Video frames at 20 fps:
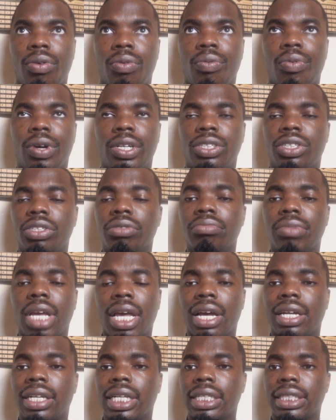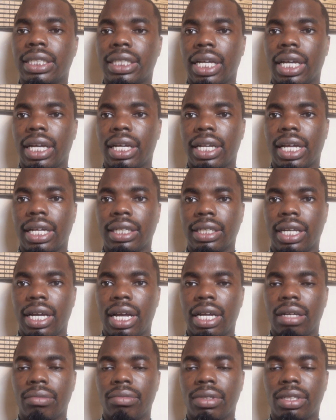what you may understand at
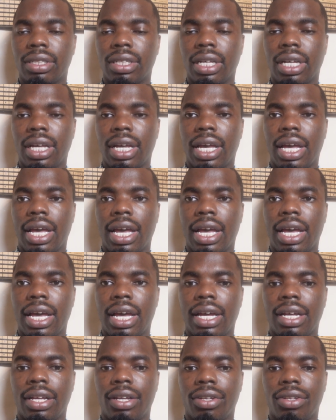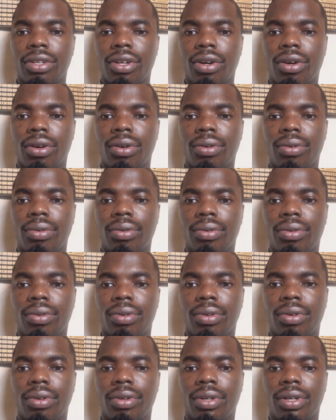times. And, you know,
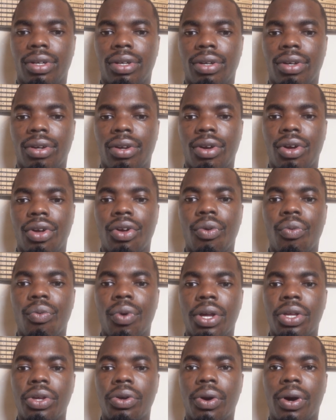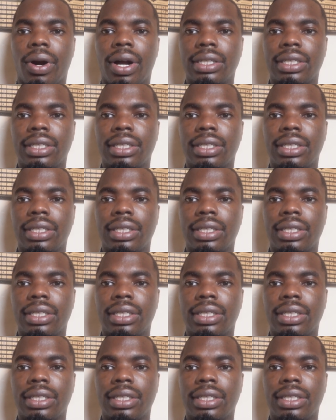where you are